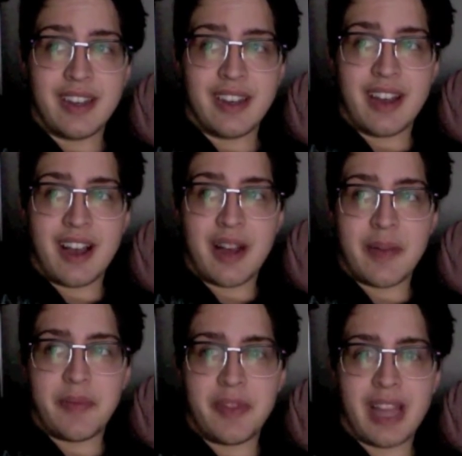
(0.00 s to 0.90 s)

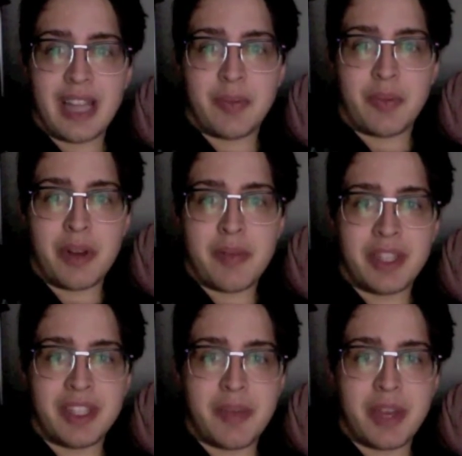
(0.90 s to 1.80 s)
that's pretty much
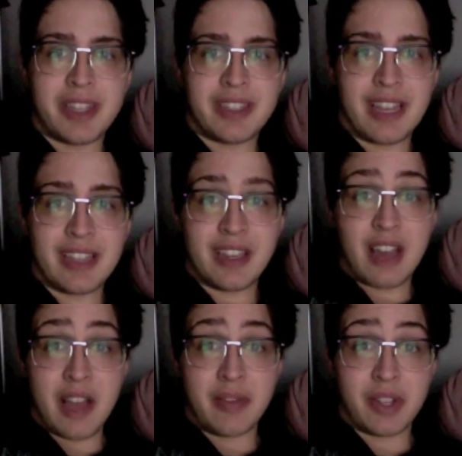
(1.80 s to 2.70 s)
the biggest lesson
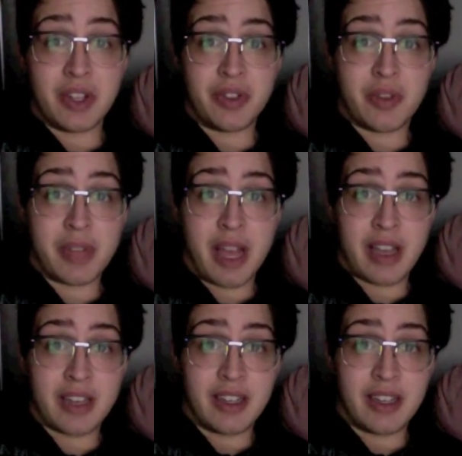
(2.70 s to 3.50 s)
I've learned from that,